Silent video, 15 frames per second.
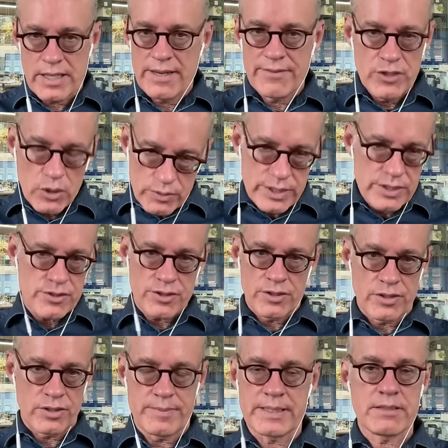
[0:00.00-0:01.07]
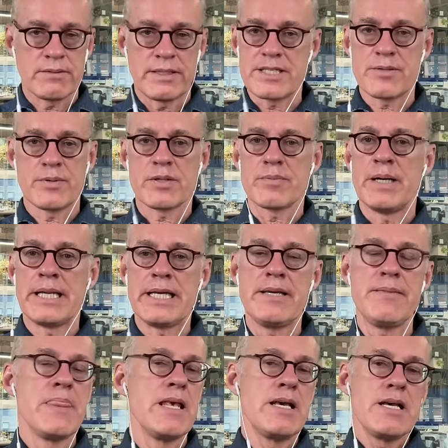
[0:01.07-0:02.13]
I have no concern about the relationship with money.
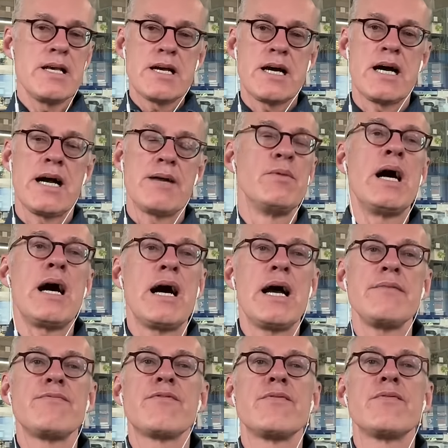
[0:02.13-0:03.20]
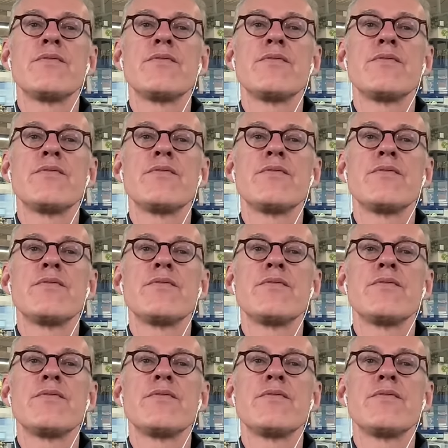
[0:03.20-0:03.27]
I'm, I,